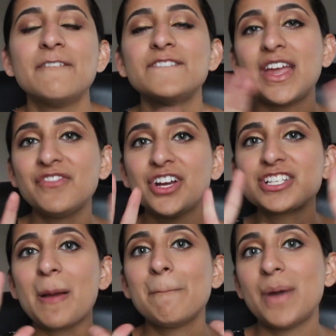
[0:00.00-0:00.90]

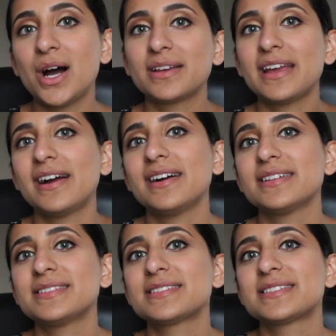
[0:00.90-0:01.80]
favorite
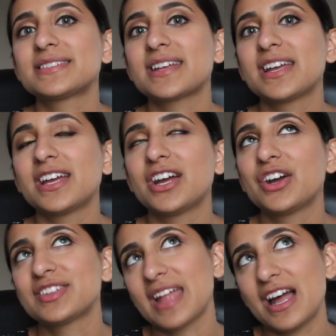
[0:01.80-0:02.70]
podcasts
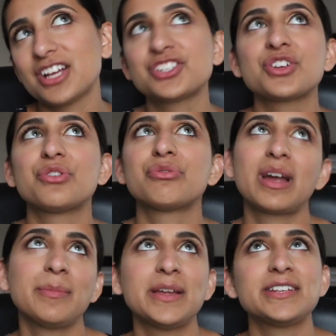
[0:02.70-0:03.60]
/
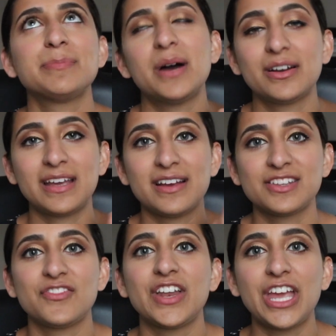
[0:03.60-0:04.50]
recommended
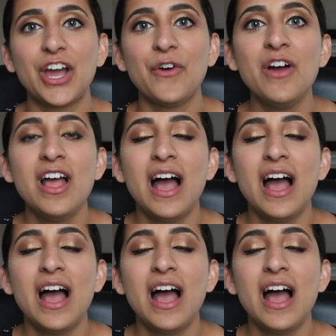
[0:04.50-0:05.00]
podcast video,